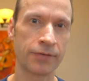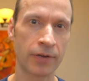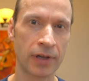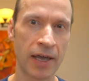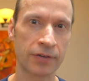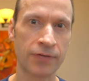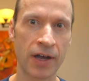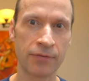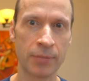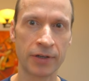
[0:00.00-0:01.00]
for the last
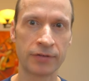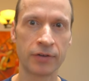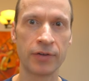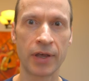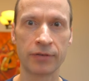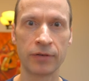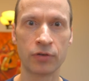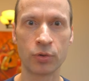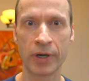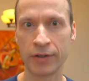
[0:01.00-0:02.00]
5 months of
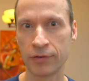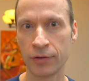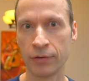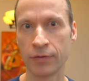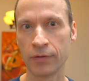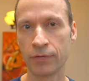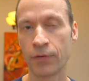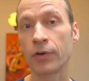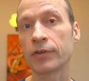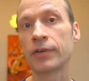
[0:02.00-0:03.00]
2022,
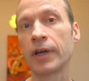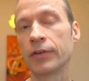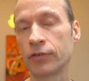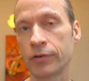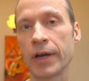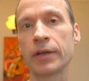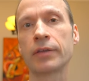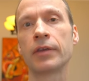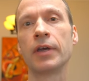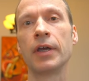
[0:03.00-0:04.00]
focusing on strength
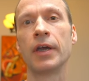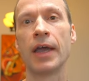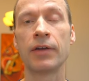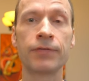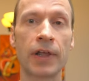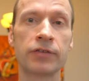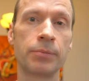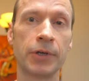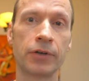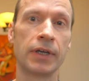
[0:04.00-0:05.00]
and
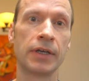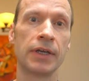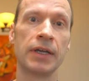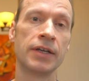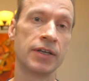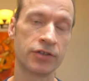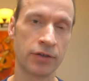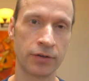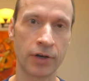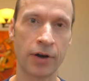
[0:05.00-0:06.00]
flexibility in
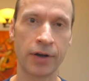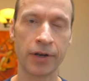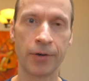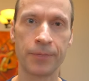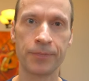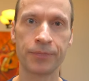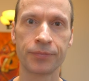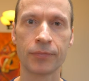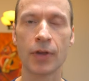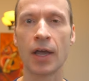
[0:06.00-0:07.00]
addition to cardio.
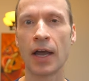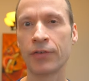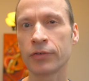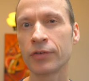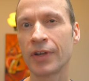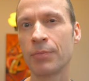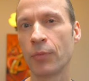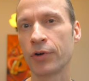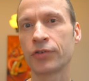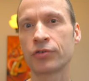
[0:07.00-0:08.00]
I've also done
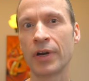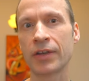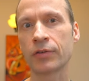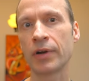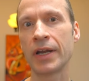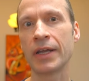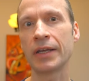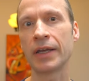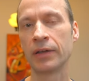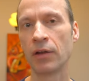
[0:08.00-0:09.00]
more strength
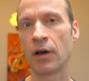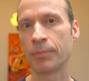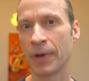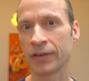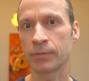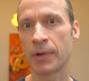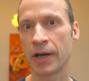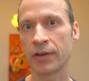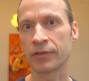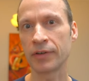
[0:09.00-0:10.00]
training and long base
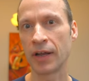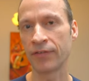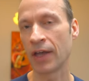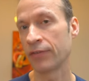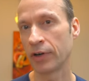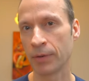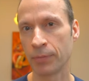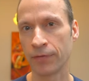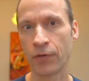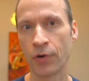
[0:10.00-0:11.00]
miles than I've ever done
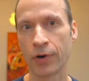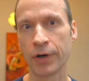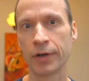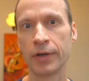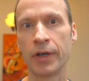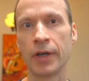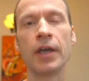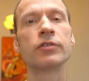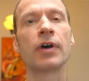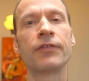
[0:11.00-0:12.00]
before.
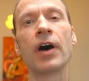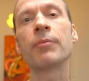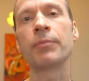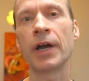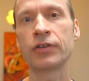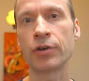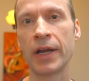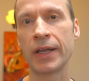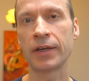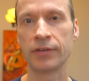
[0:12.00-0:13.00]
So I've upped my
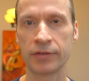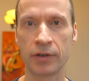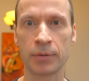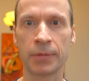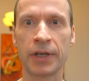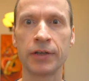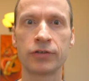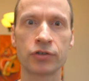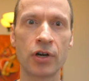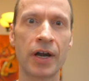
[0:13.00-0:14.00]
training considerably
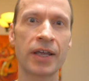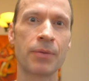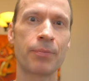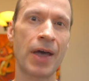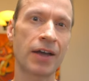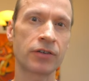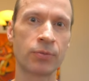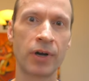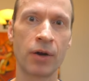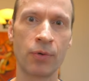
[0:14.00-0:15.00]
to try to get back to
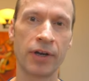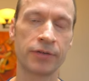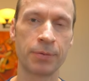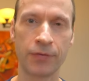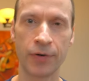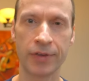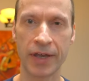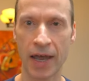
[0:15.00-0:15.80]
where I was before the